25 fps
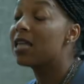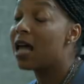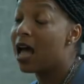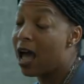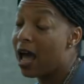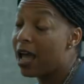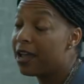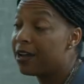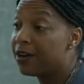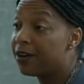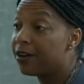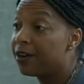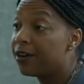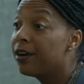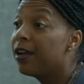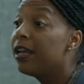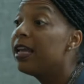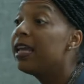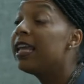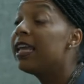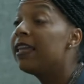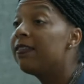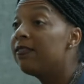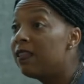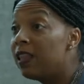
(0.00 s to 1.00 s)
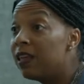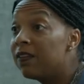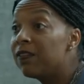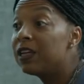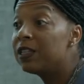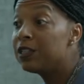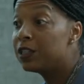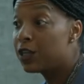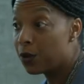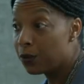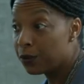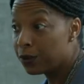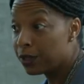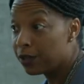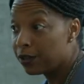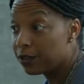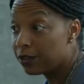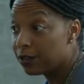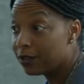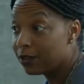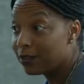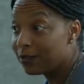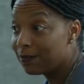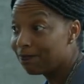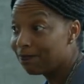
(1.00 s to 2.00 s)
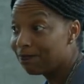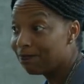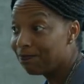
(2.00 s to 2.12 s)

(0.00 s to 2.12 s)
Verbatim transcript: higher in living donors.